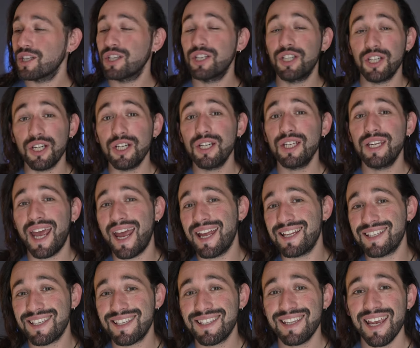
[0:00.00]
good
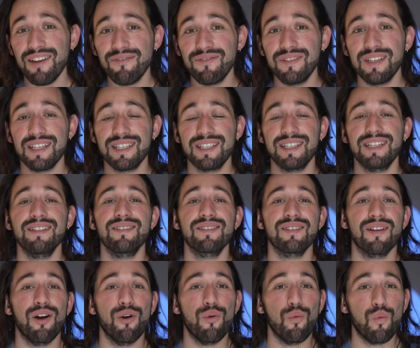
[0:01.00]
and safe
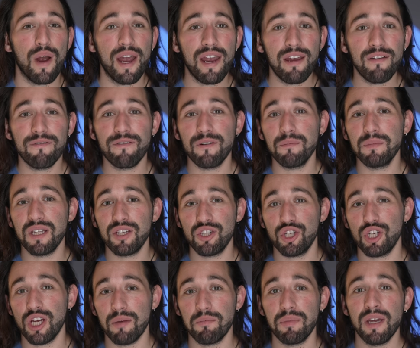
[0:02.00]
distance away from the
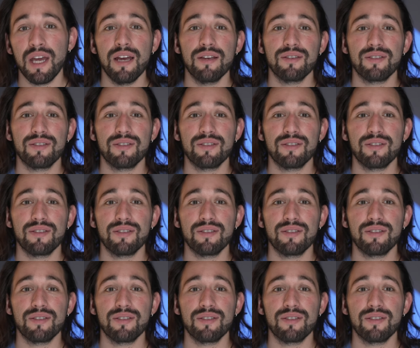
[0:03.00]
chip,